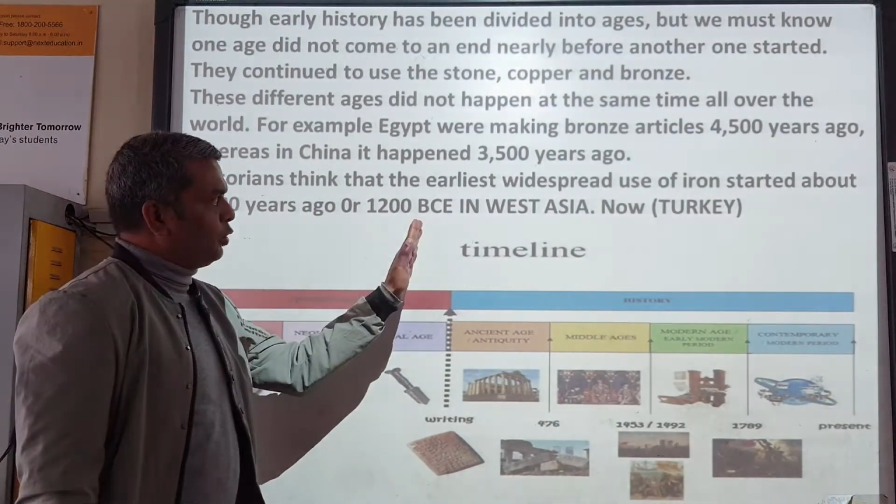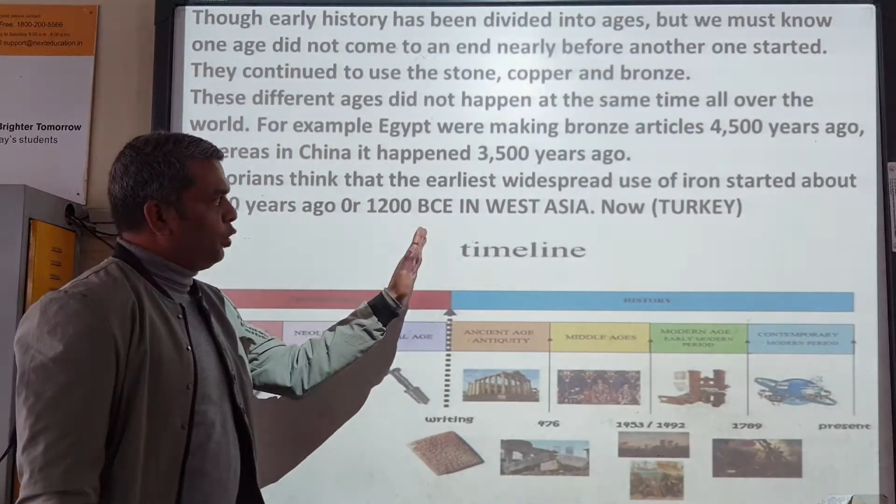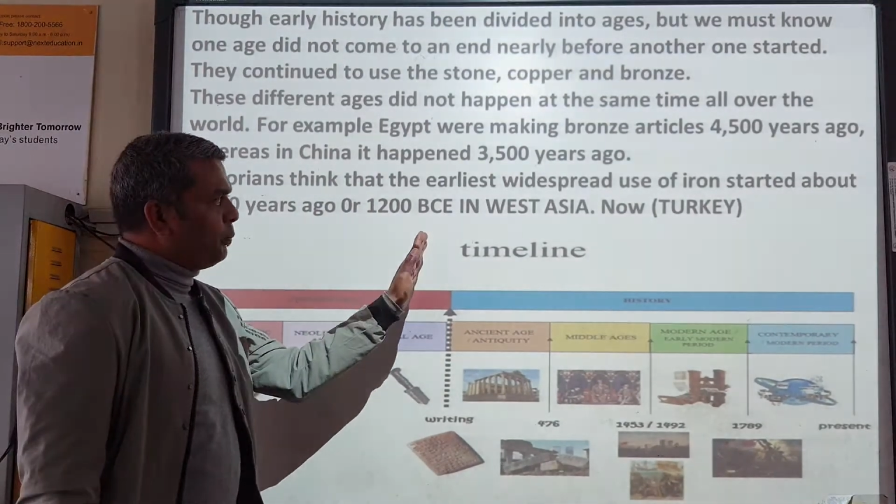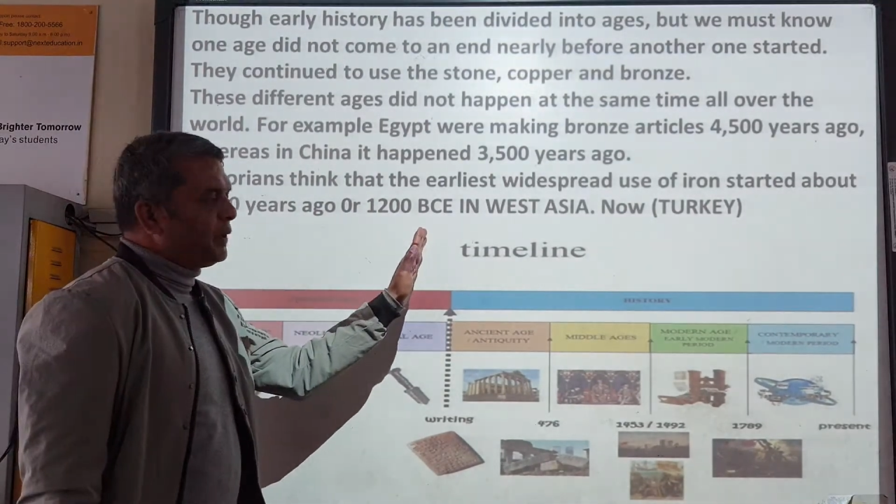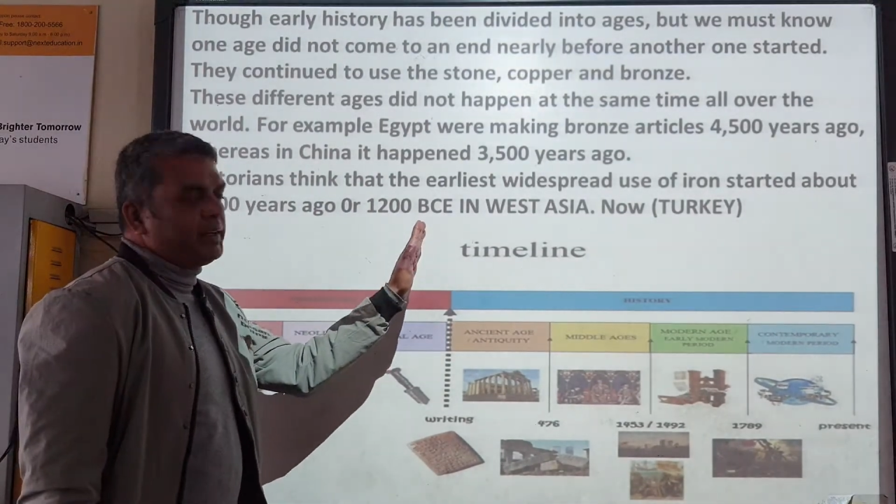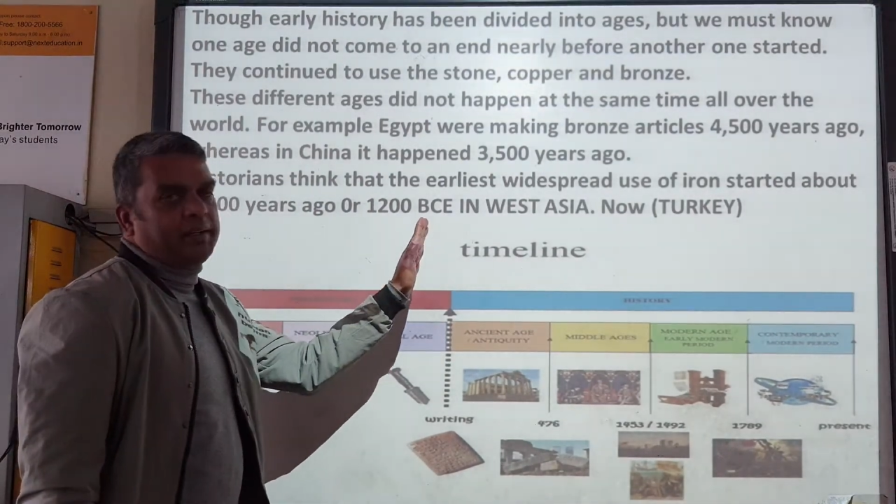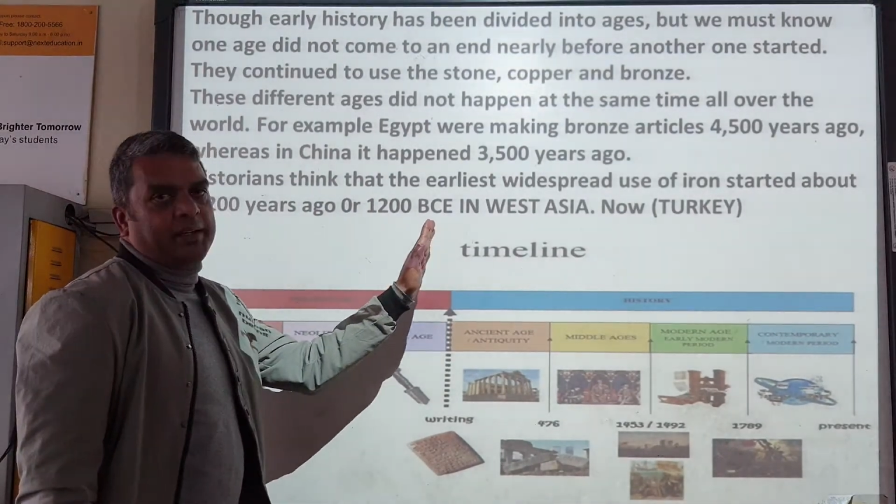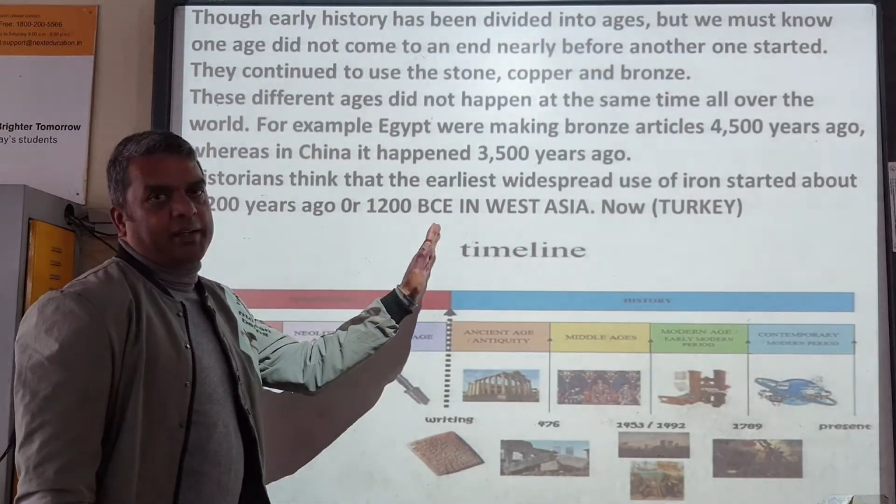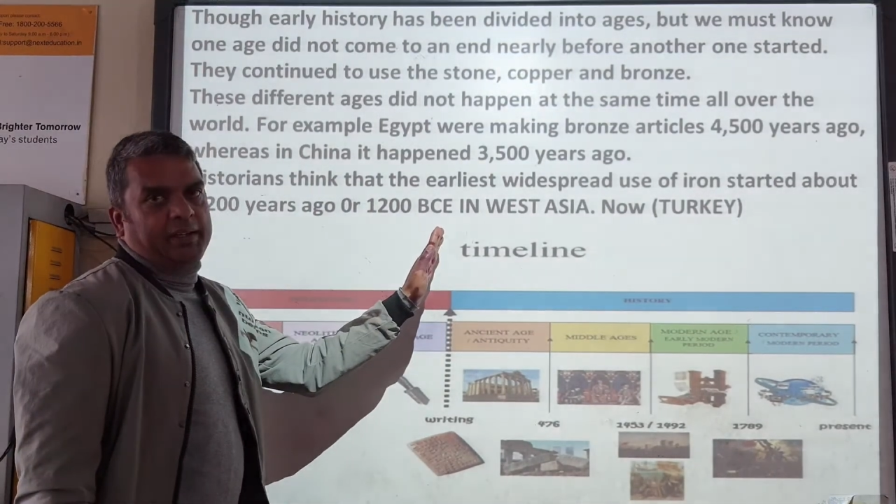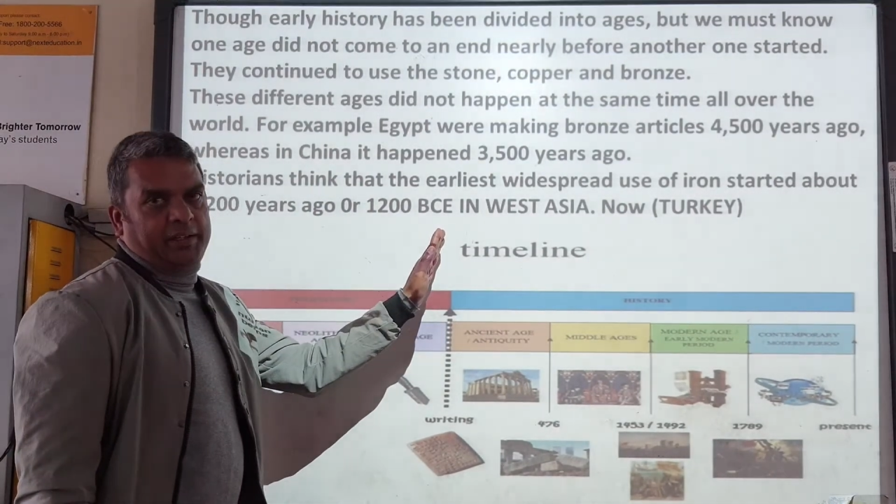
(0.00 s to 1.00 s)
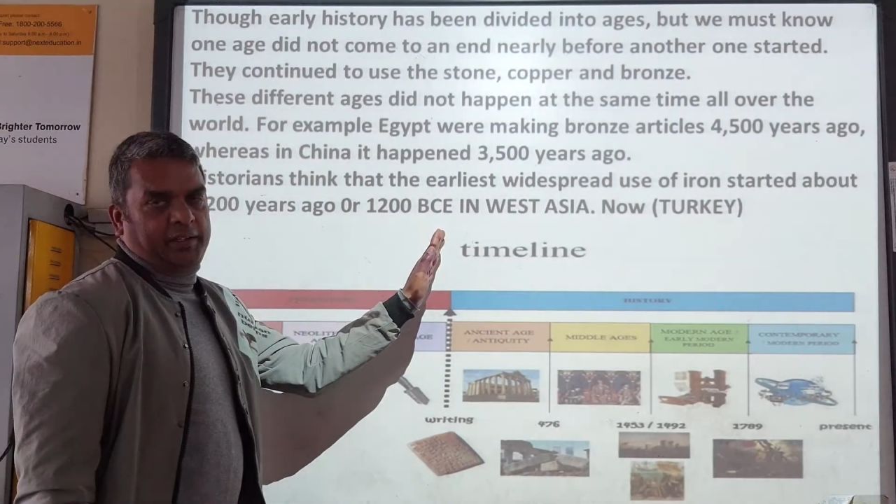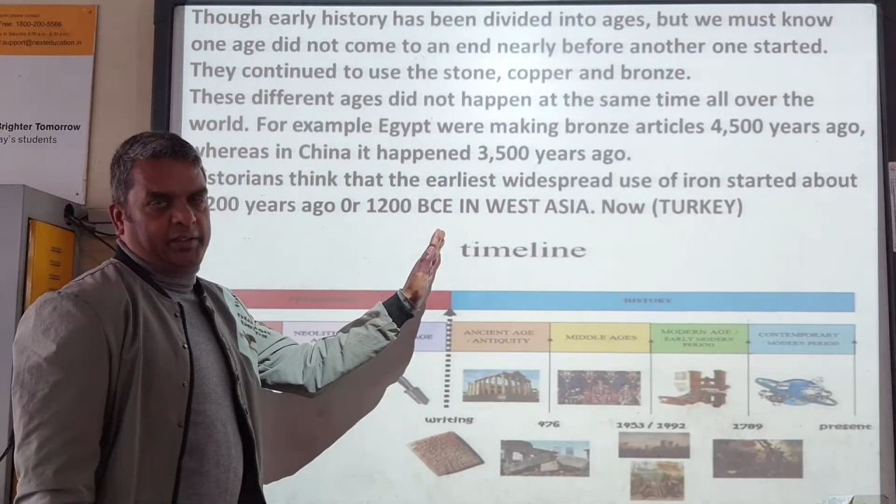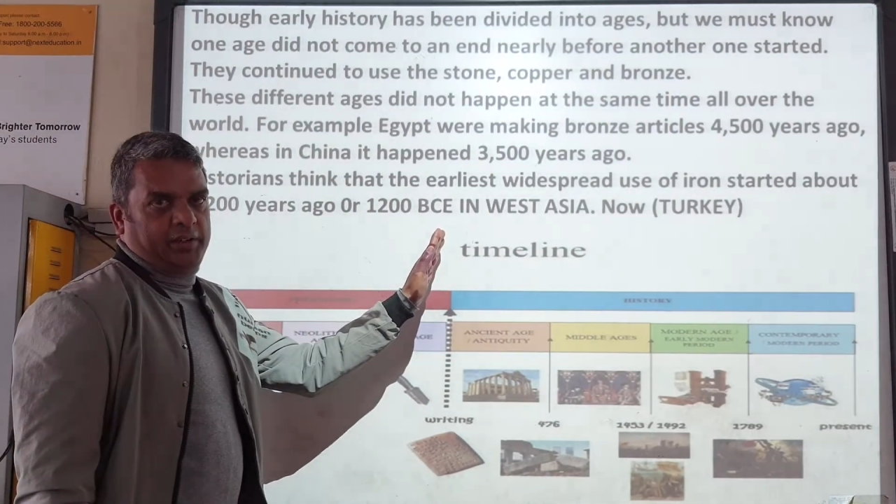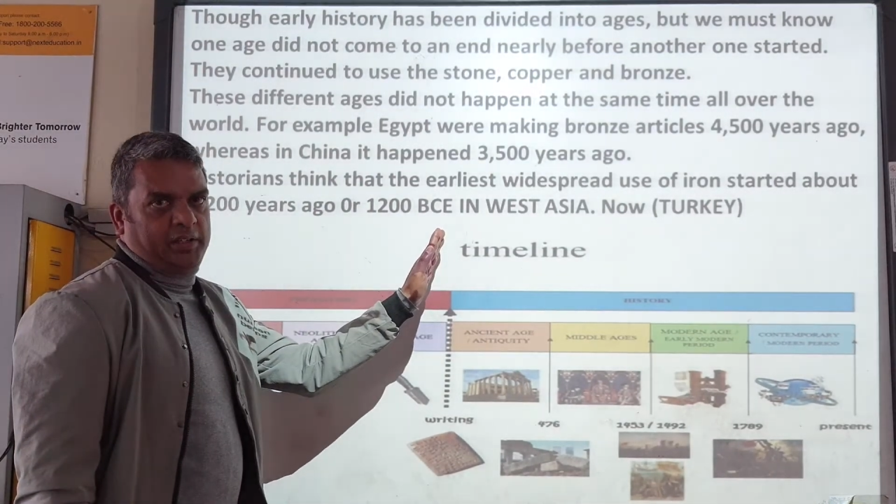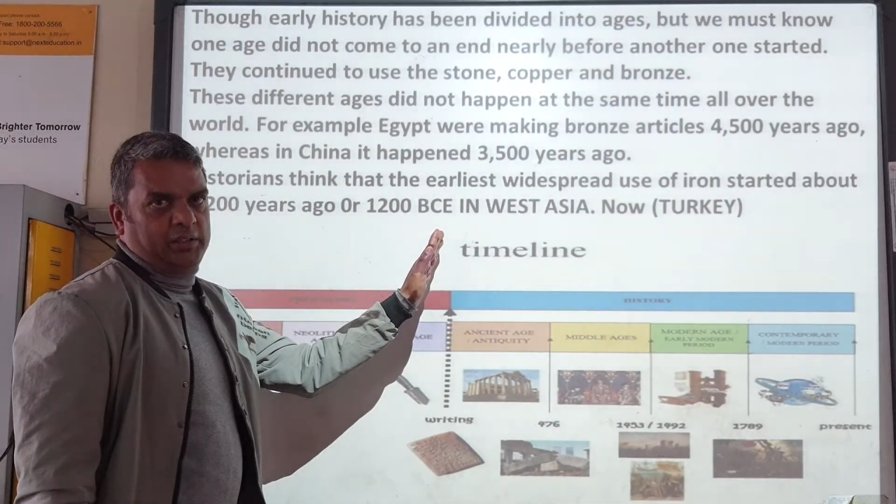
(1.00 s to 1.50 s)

common era.